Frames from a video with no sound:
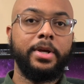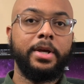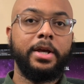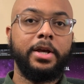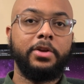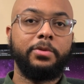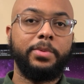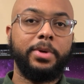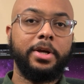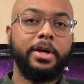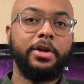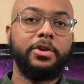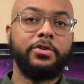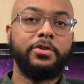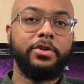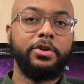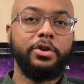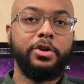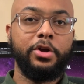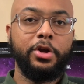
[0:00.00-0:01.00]
is because
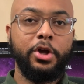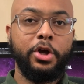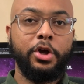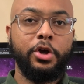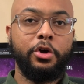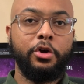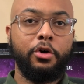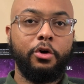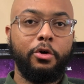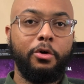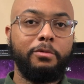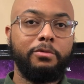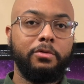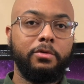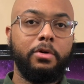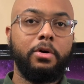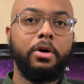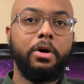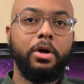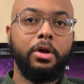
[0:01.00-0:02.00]

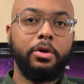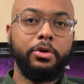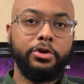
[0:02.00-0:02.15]
overall,